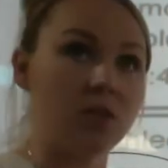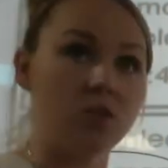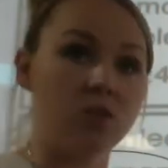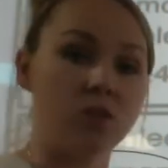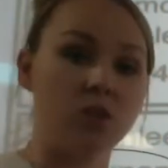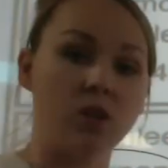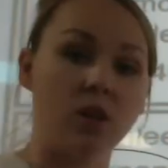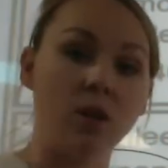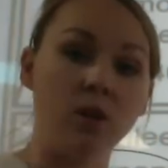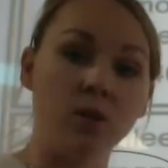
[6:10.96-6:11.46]

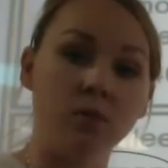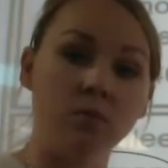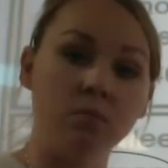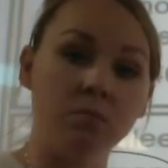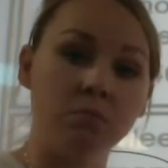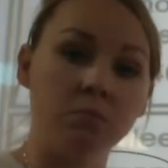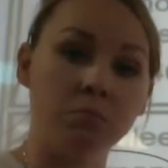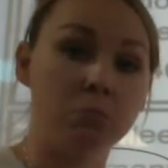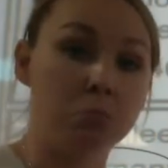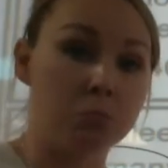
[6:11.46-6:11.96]
shirt?
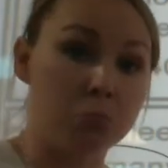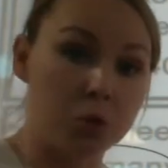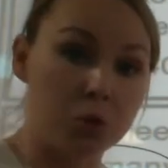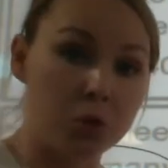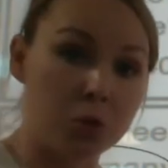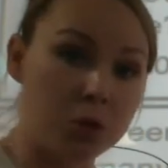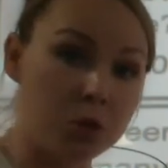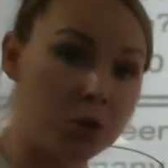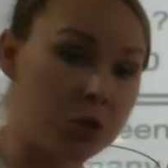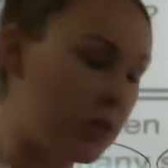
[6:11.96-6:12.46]

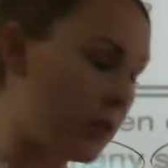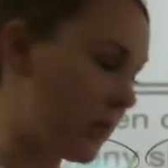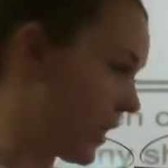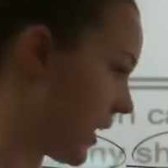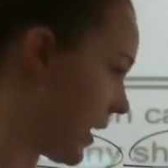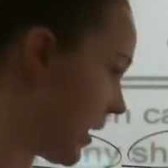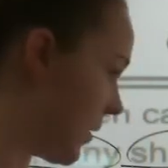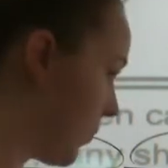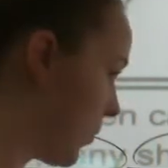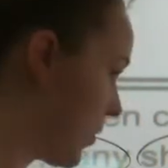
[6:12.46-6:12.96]
Sure she
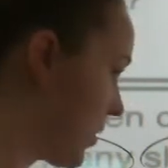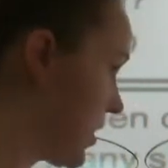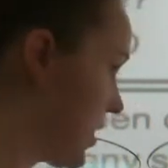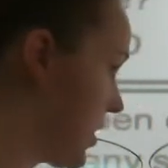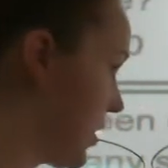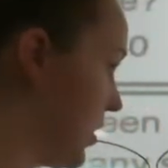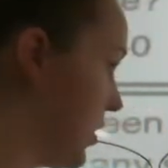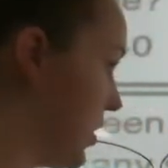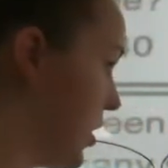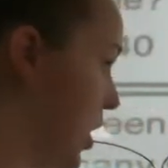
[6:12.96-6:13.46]
can. We're still
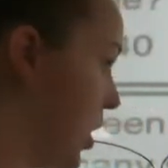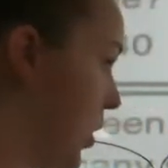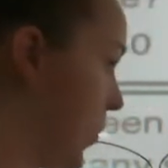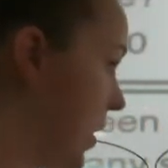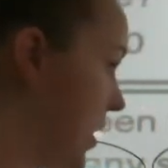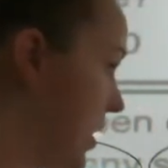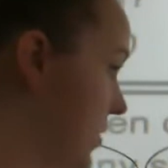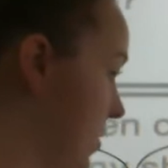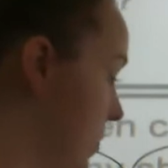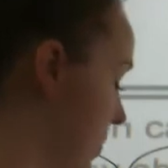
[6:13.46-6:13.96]
a long
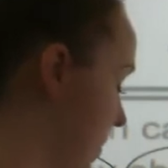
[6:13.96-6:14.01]
ways from